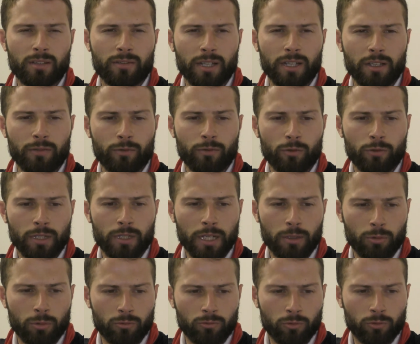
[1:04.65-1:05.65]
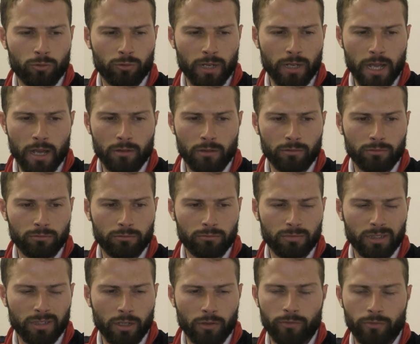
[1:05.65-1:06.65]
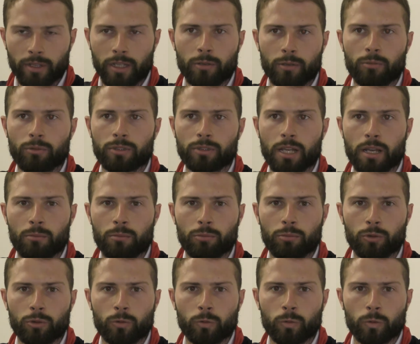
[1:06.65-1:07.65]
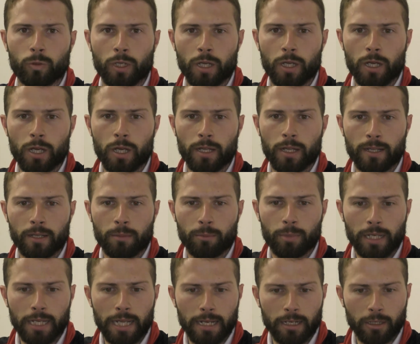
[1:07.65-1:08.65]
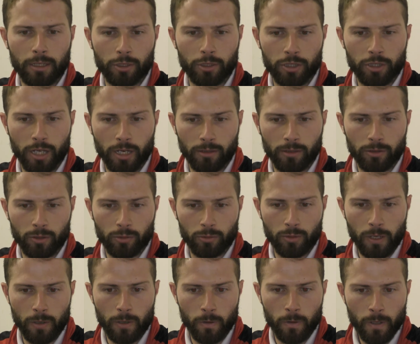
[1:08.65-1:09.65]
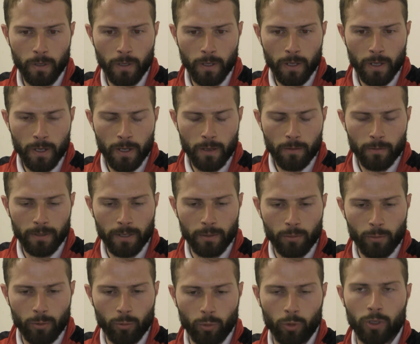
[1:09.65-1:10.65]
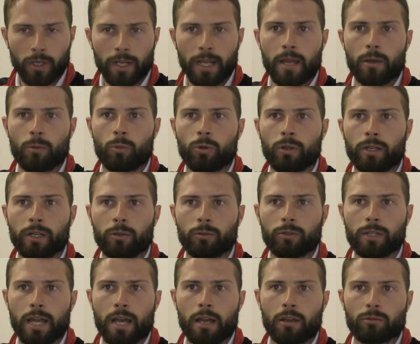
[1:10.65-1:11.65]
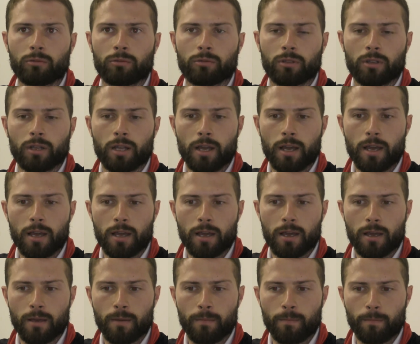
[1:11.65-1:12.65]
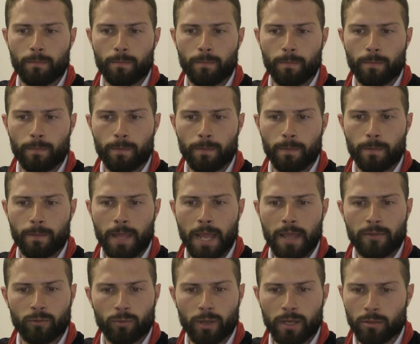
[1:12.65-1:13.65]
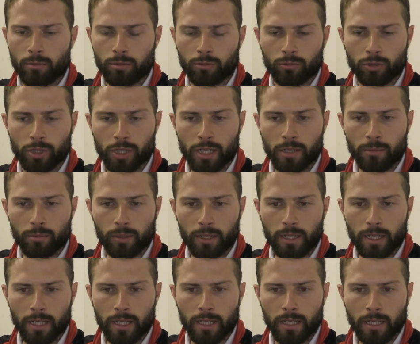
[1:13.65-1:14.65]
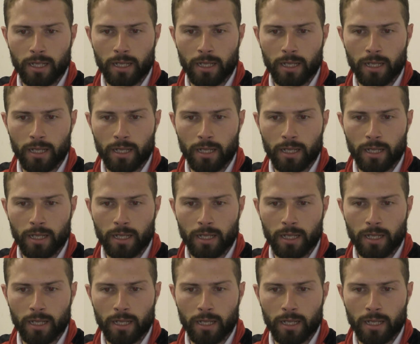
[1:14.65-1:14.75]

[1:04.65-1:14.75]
I think Fordy had one ruled out. I don't think it was handball. I think Billy had a good chance as well. We then went 1-0 down, gave away the ball cheaply.